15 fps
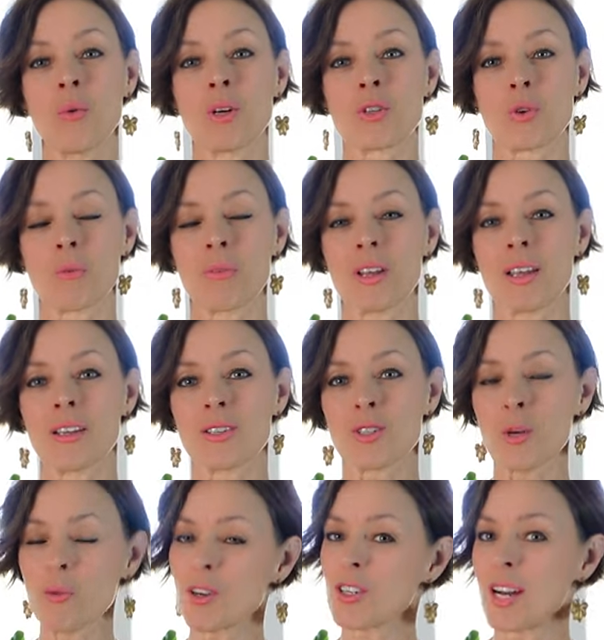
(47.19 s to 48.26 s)
which will be
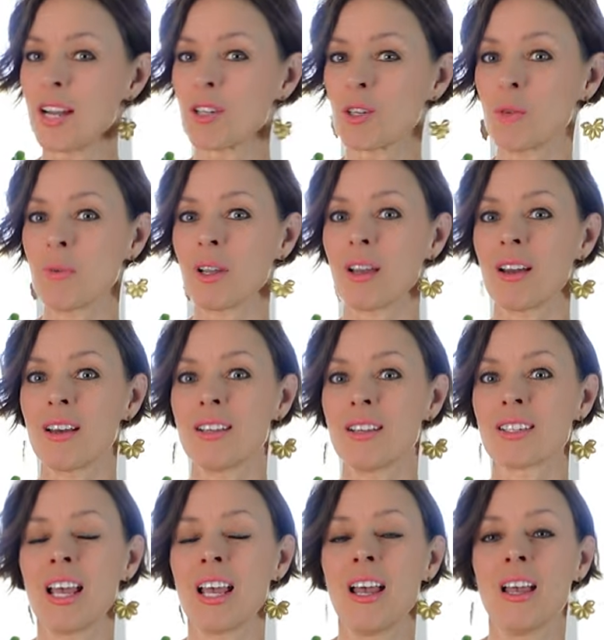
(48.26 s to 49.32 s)
so much nicer
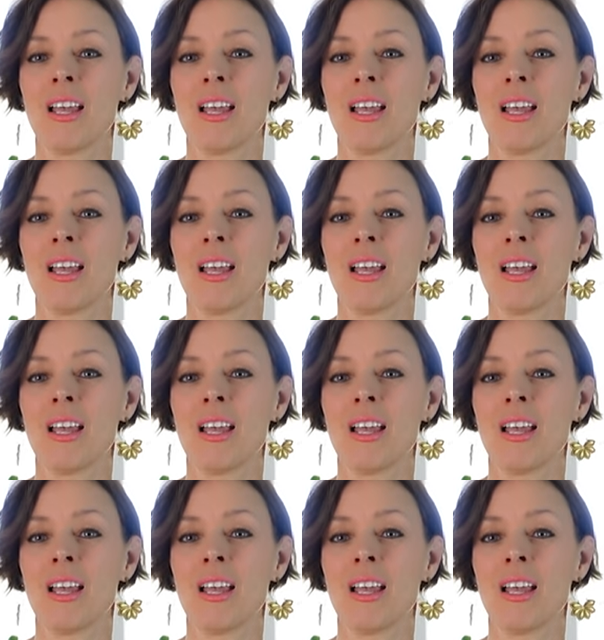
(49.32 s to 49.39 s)
because